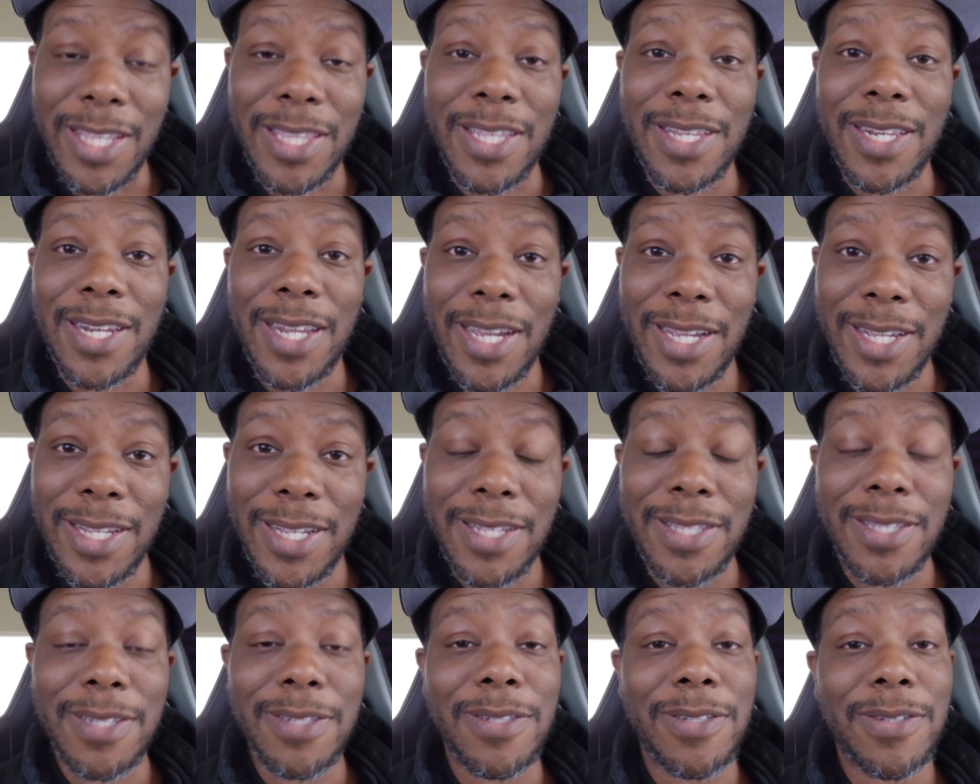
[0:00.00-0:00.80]
Hit the
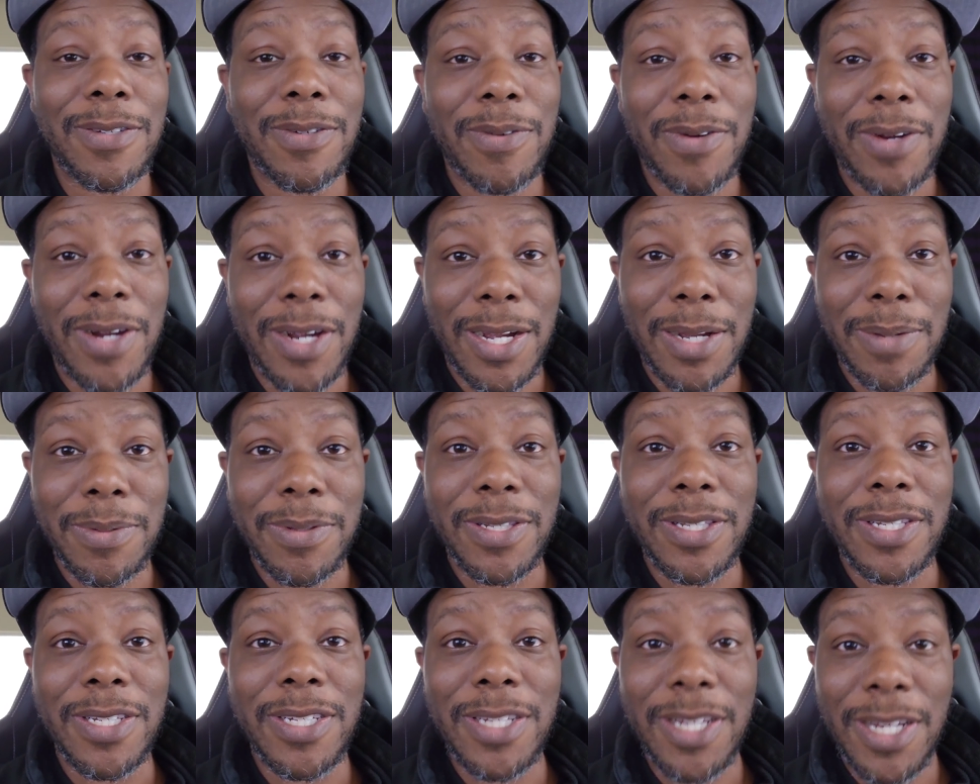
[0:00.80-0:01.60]
like, hit the
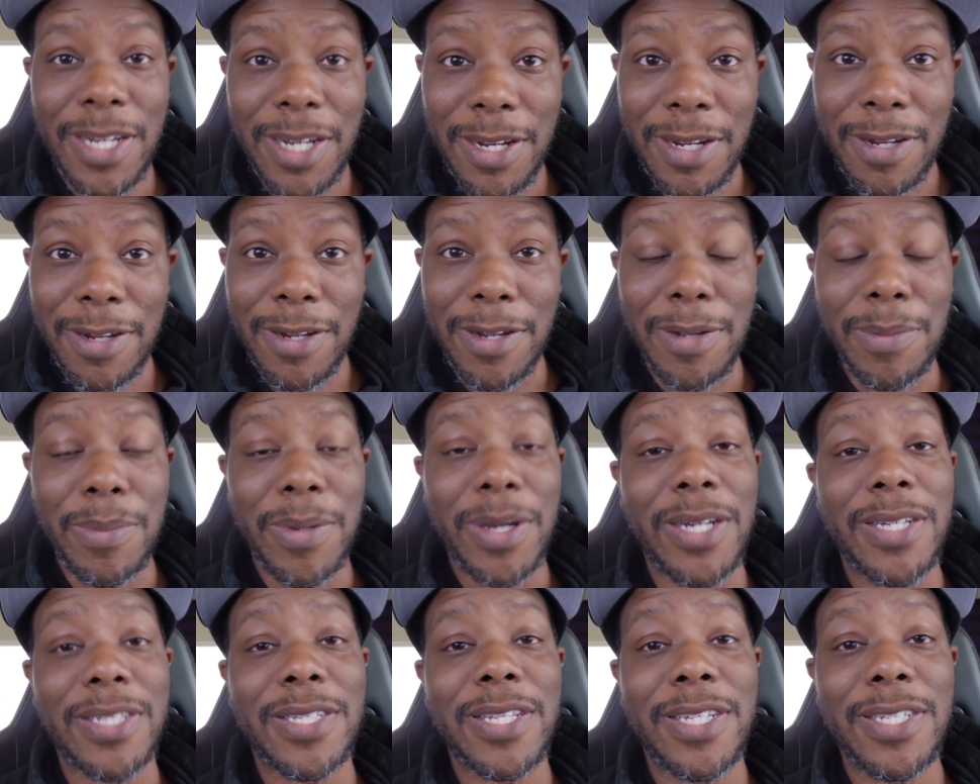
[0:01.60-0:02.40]
subscribe, hit the share.
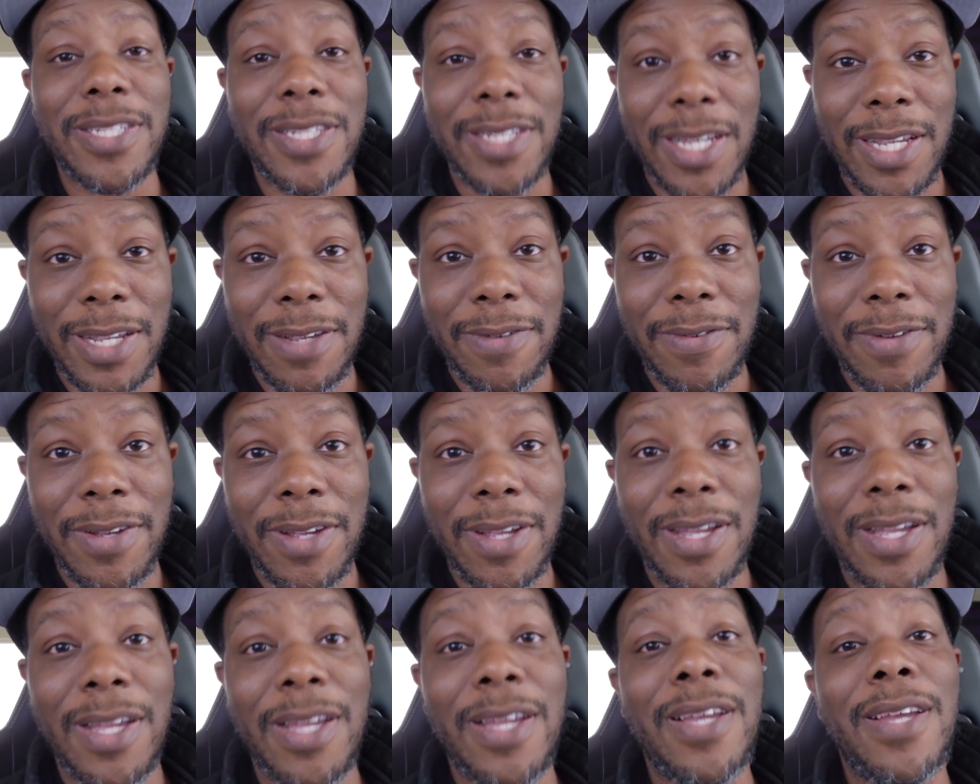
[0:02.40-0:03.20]
Everybody stay safe.
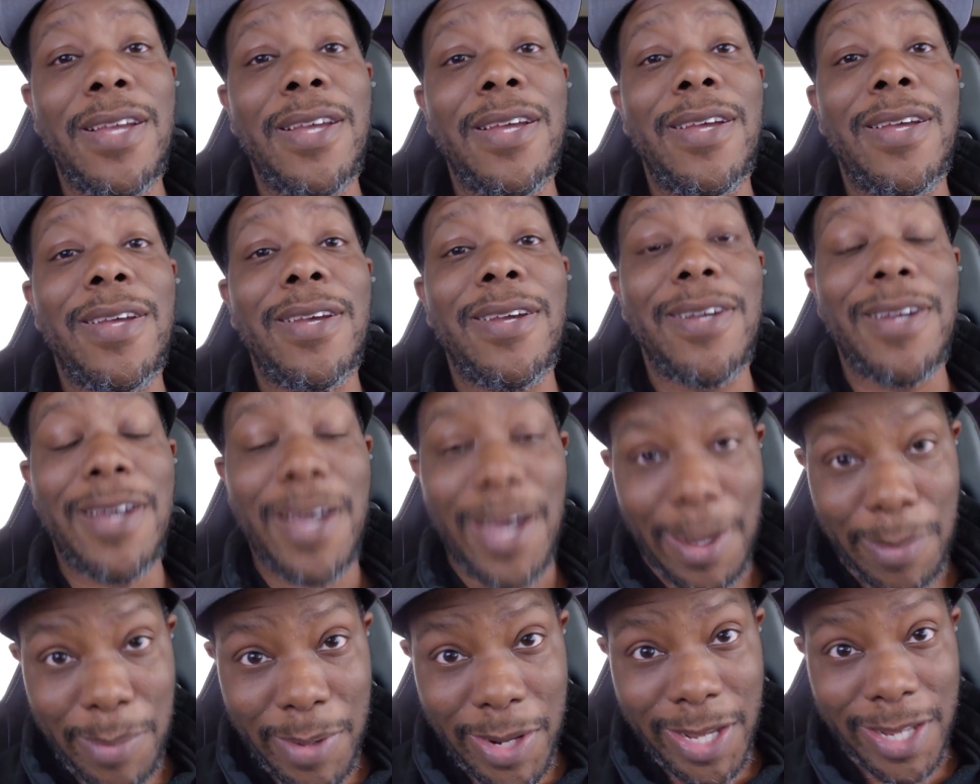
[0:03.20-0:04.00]

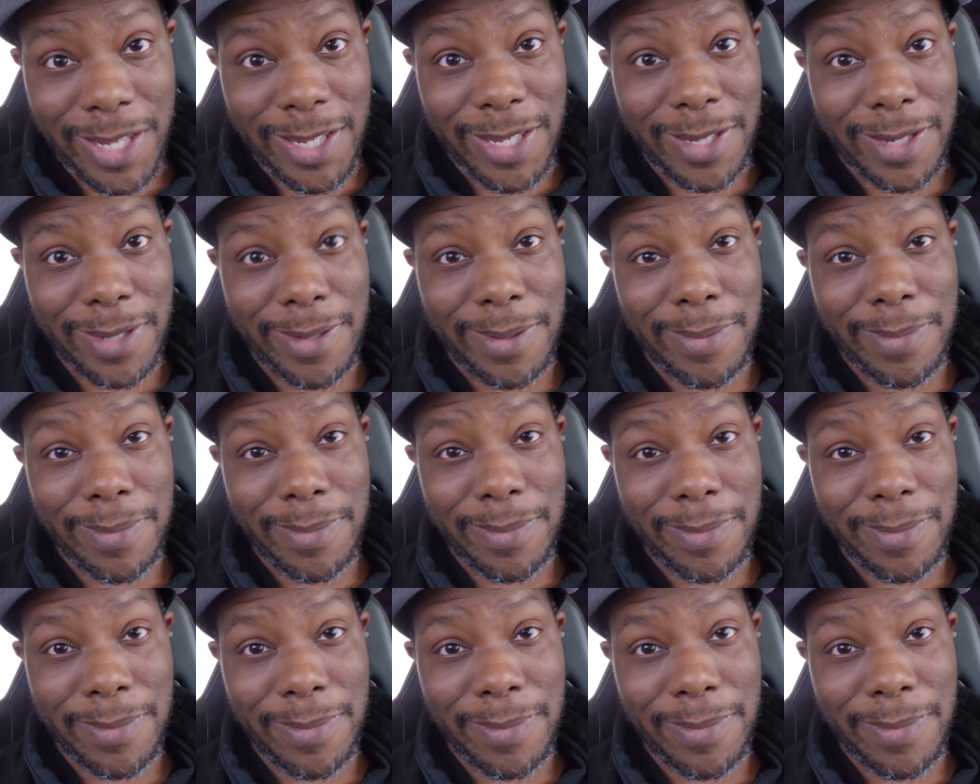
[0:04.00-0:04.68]
God bless.